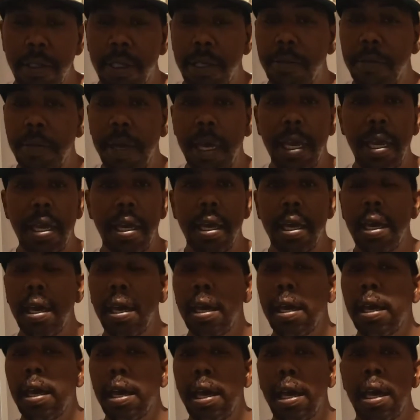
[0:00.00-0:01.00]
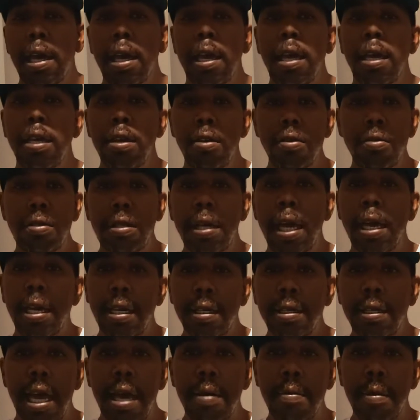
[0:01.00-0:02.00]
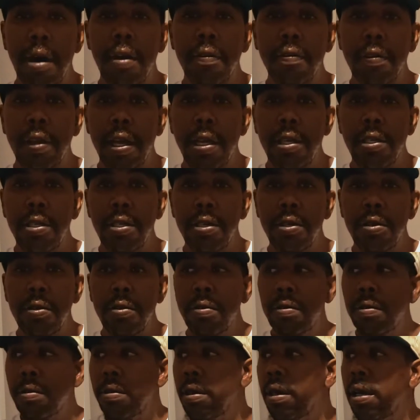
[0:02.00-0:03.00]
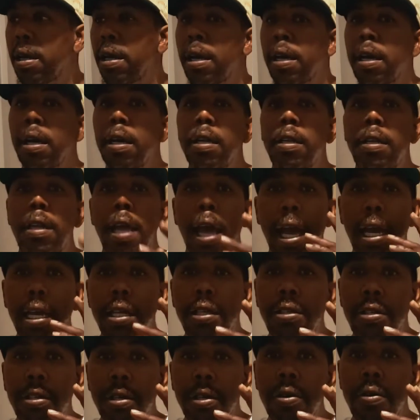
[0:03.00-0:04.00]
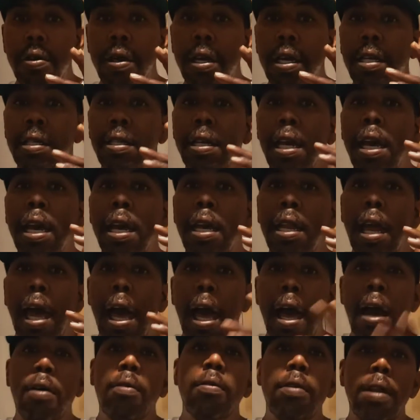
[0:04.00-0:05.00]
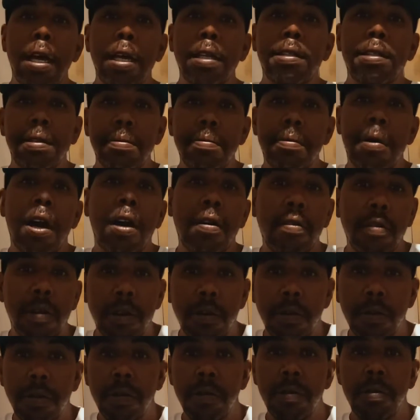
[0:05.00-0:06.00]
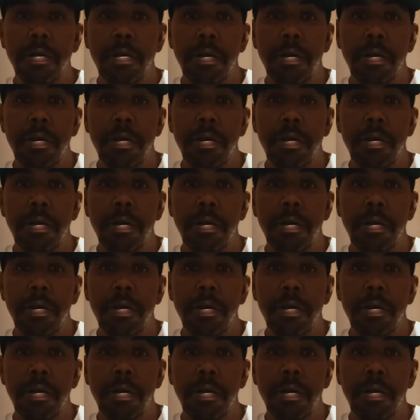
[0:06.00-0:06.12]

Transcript: To me. You take his name off that shoe, that shoe is in outlets tomorrow.